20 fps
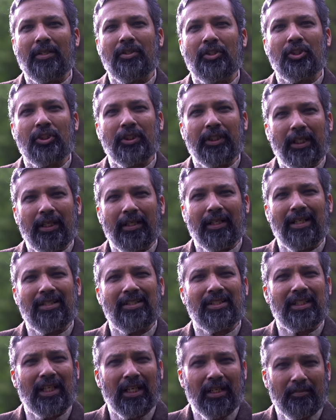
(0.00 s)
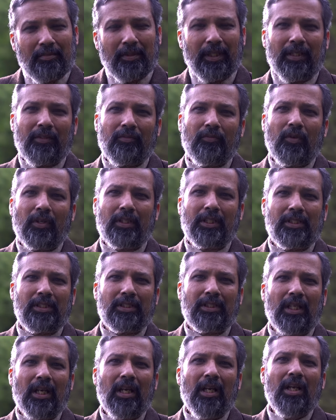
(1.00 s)
and share and celebrate what
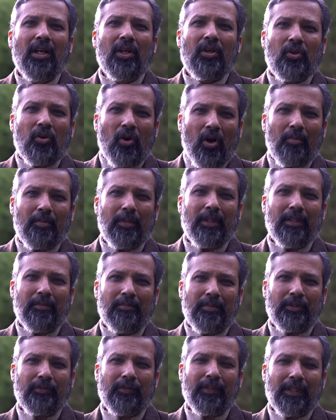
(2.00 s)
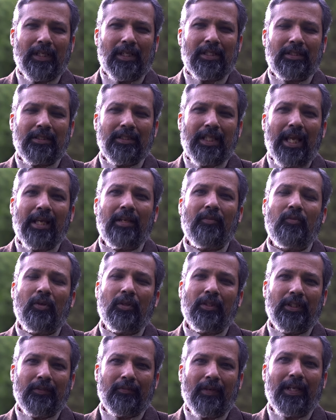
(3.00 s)
is common between us than
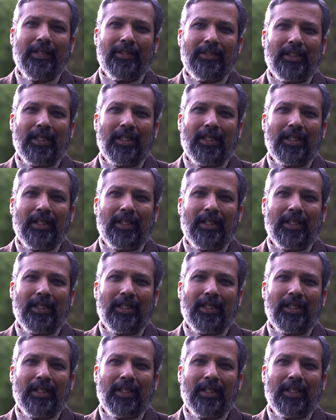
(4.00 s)
what divides